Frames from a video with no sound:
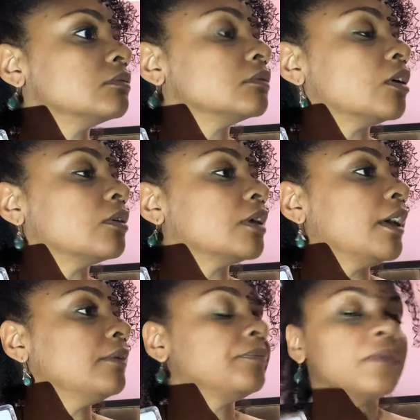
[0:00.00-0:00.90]
okay,
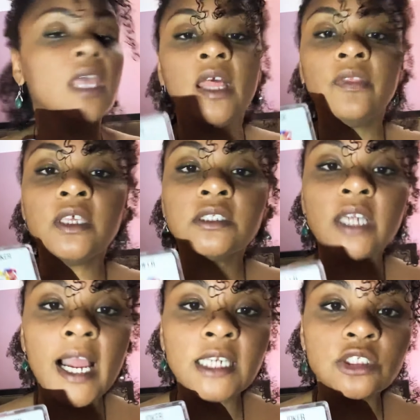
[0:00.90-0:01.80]
these are
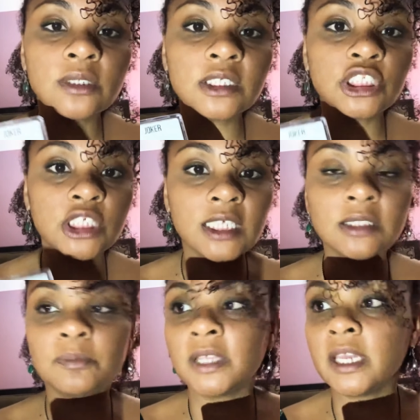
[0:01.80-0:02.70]
actually
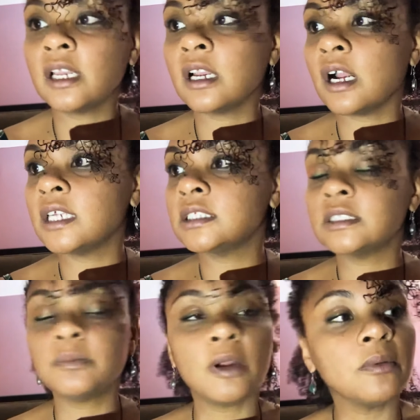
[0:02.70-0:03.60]
just playing cards. This is
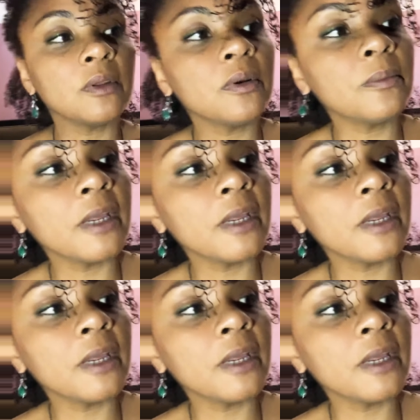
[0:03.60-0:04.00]
probably one of my